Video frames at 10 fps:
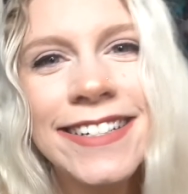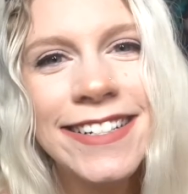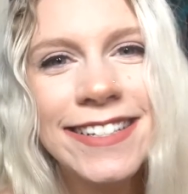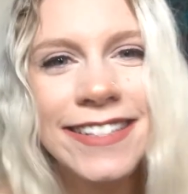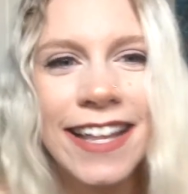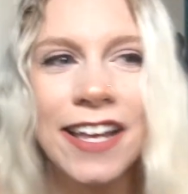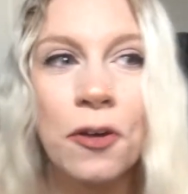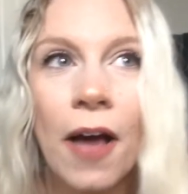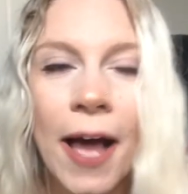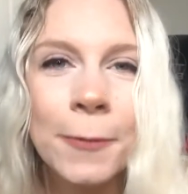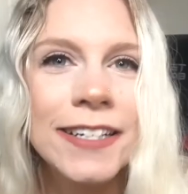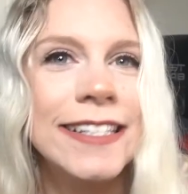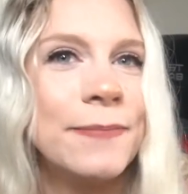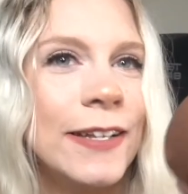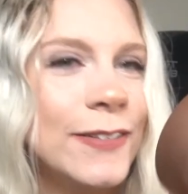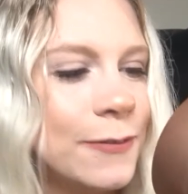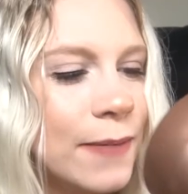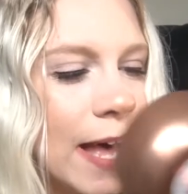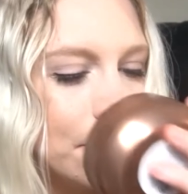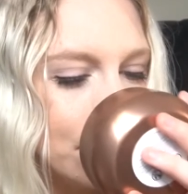She's like, I want to smell too,
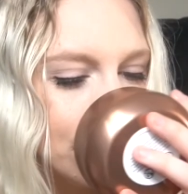Mom.